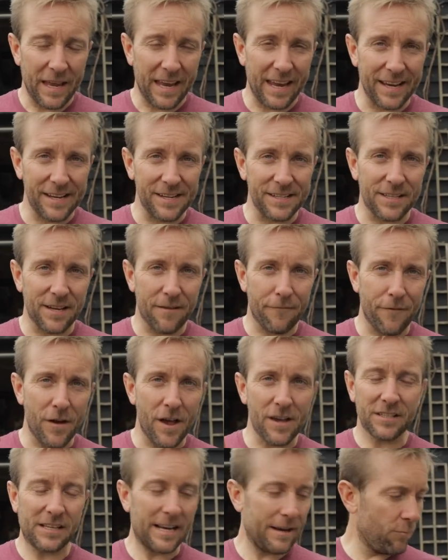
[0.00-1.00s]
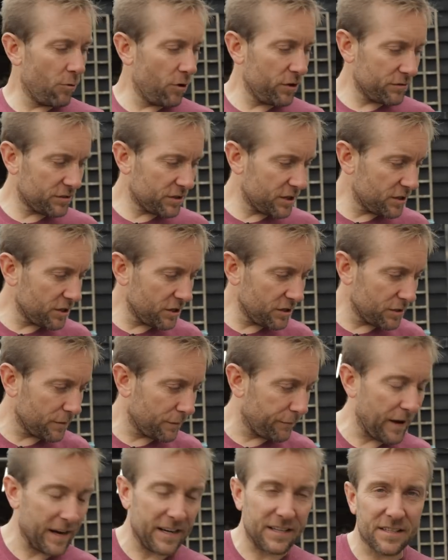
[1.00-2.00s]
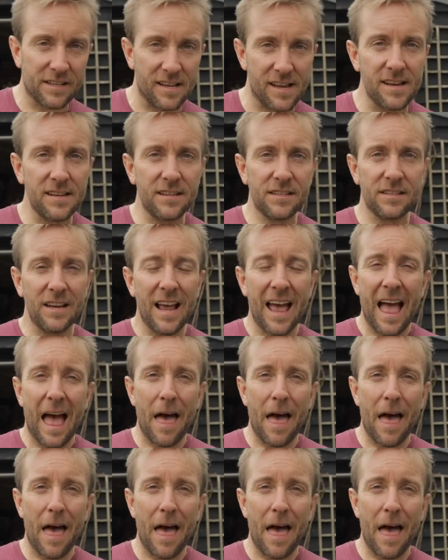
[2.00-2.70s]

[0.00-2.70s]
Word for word: is firstly what to do to fix this